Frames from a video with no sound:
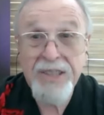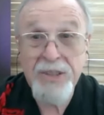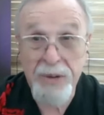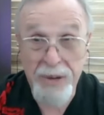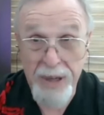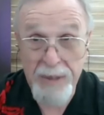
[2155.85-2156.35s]

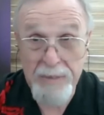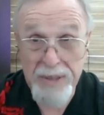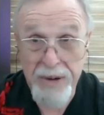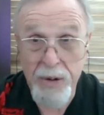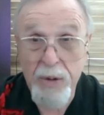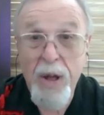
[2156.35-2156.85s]
So it comes
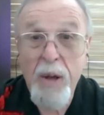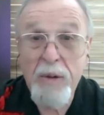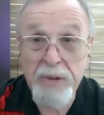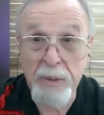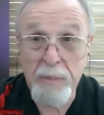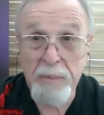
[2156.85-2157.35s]
there.
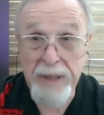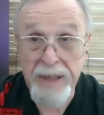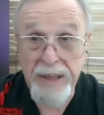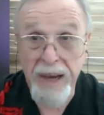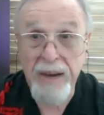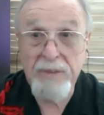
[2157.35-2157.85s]
So, but
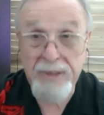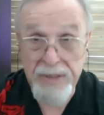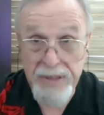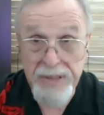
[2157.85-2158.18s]
the Office